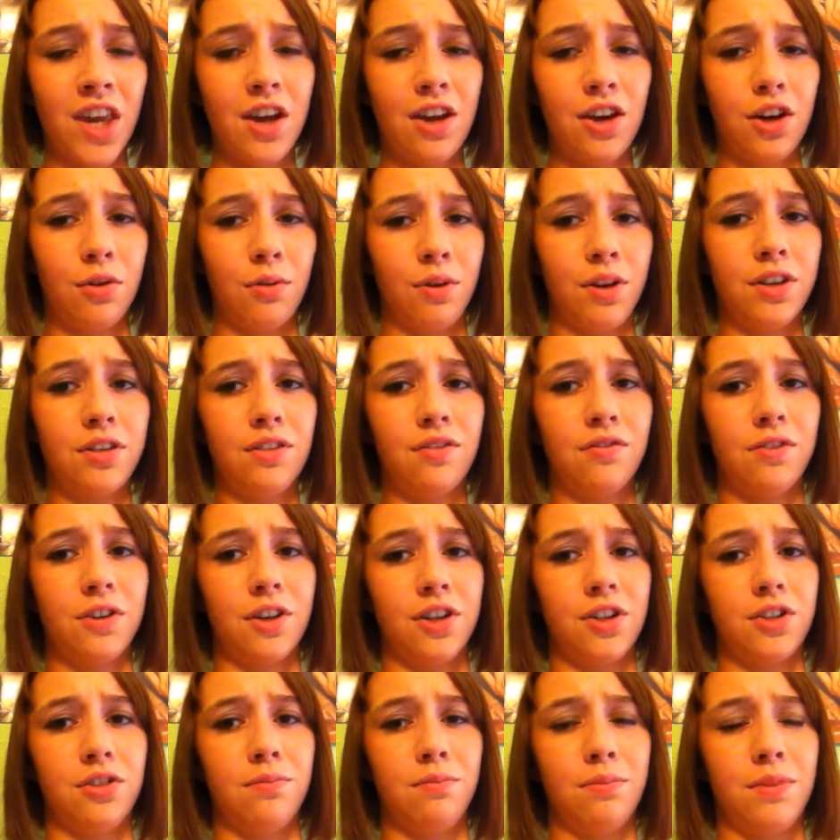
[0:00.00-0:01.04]
You're welcome
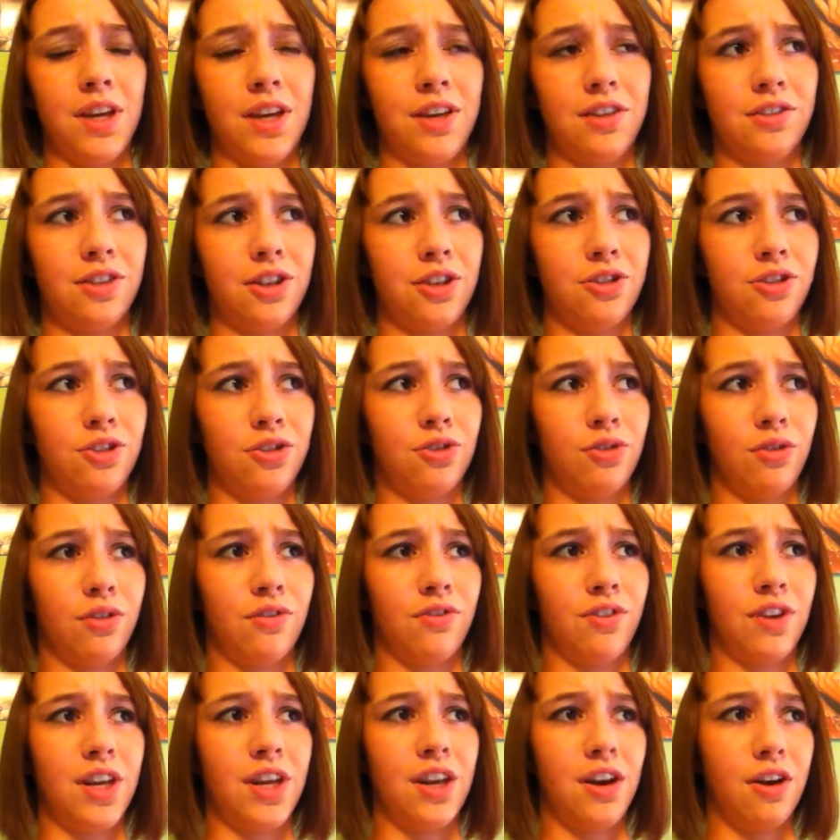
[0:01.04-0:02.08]
for it being such a
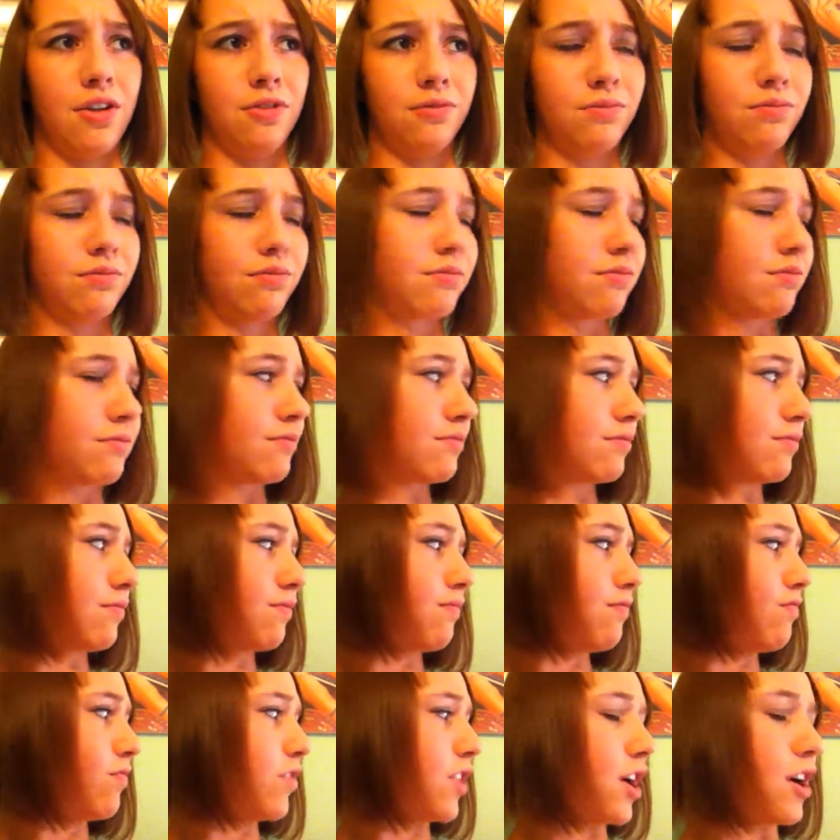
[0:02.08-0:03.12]
short video.
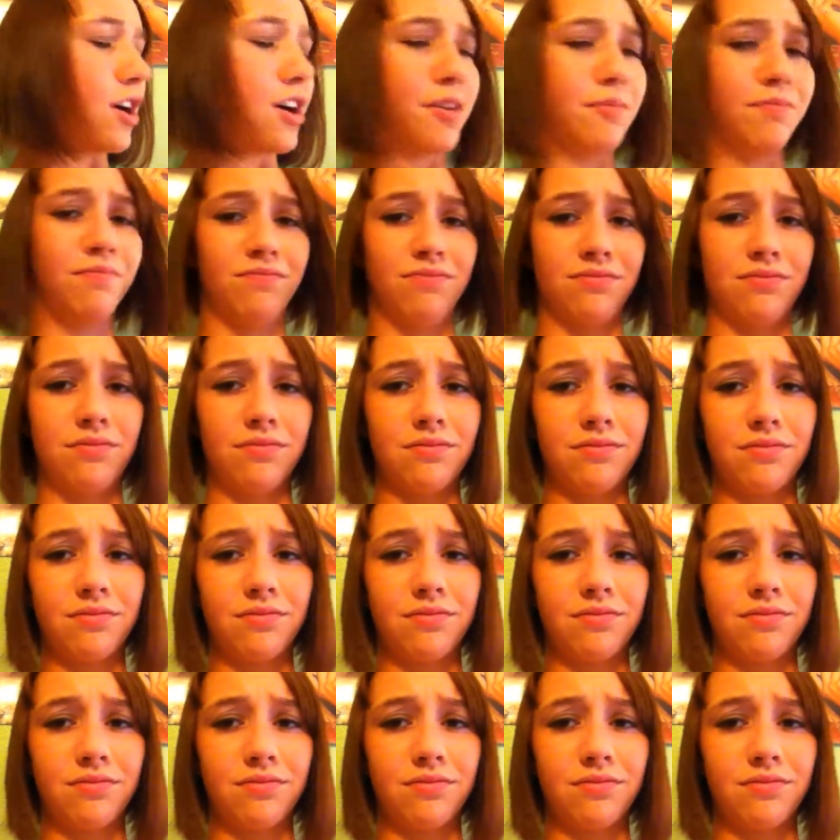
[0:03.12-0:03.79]
Um,